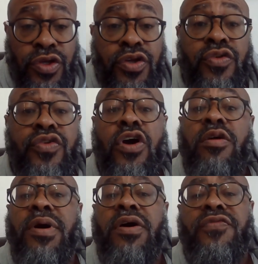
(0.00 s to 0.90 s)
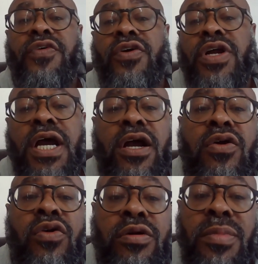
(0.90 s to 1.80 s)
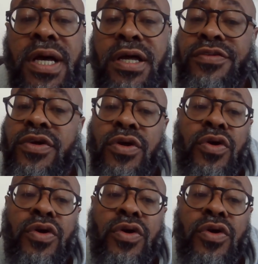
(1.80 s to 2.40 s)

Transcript: You talk about Furkan Korkmaz,